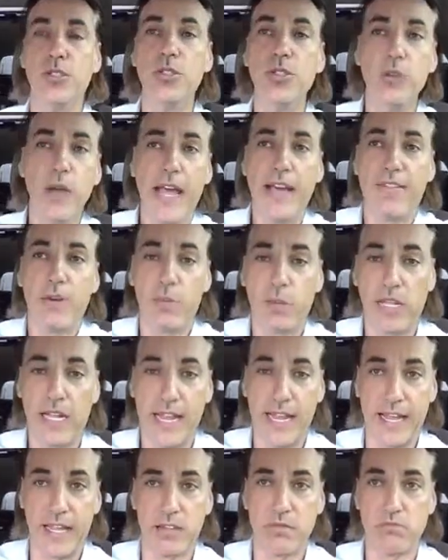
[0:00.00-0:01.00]
do you have a
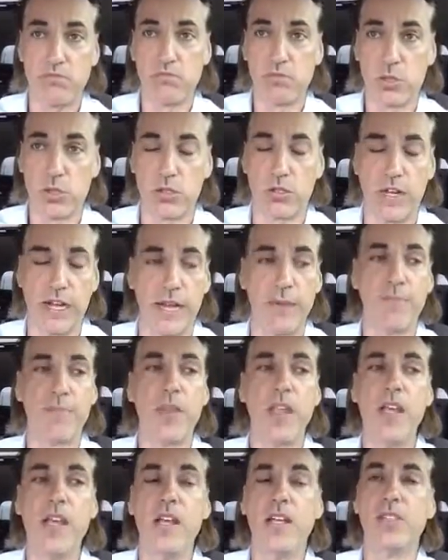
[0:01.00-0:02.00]
plan? Great.
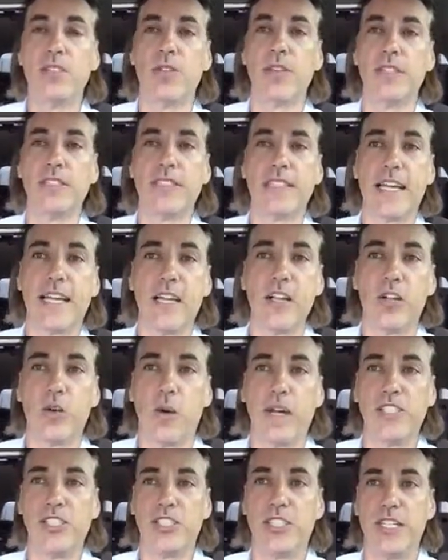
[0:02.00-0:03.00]
So the second
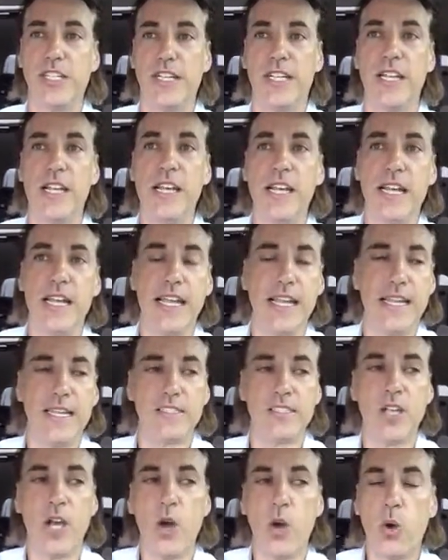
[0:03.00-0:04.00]
question
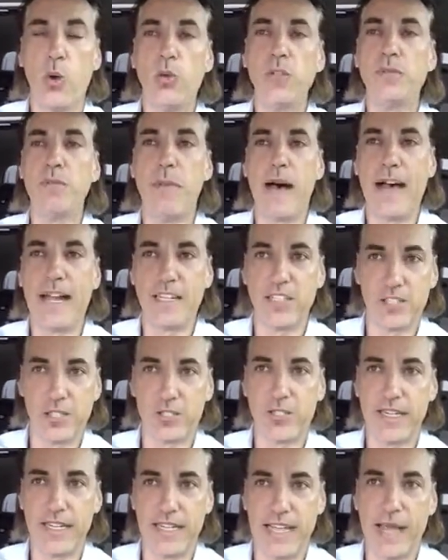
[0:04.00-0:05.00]
is, who's
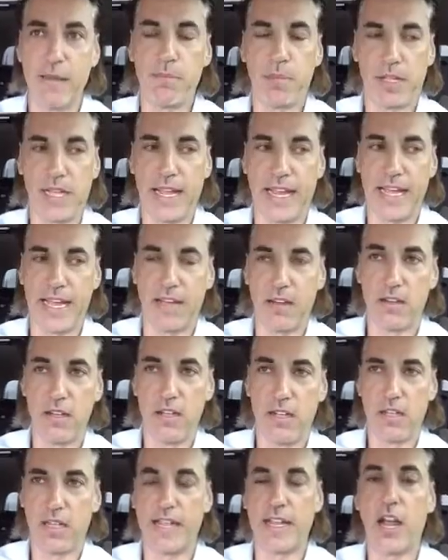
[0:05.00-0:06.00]
monitoring that
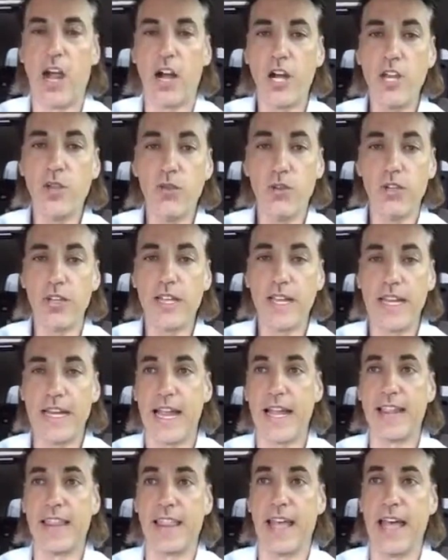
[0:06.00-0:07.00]
plan? Like, are you
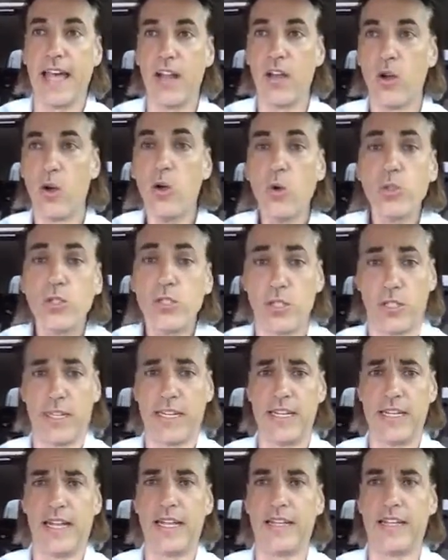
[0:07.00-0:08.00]
looking at that? Who's
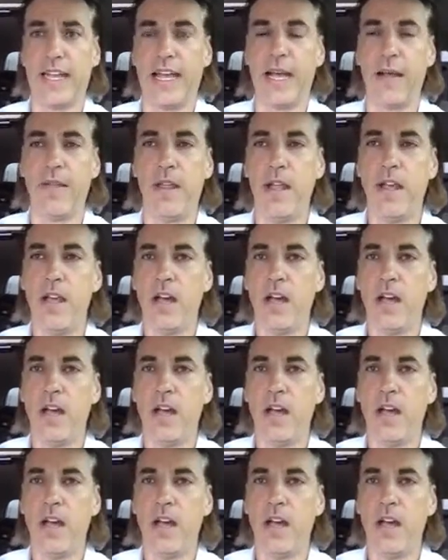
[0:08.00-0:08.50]
looking at that?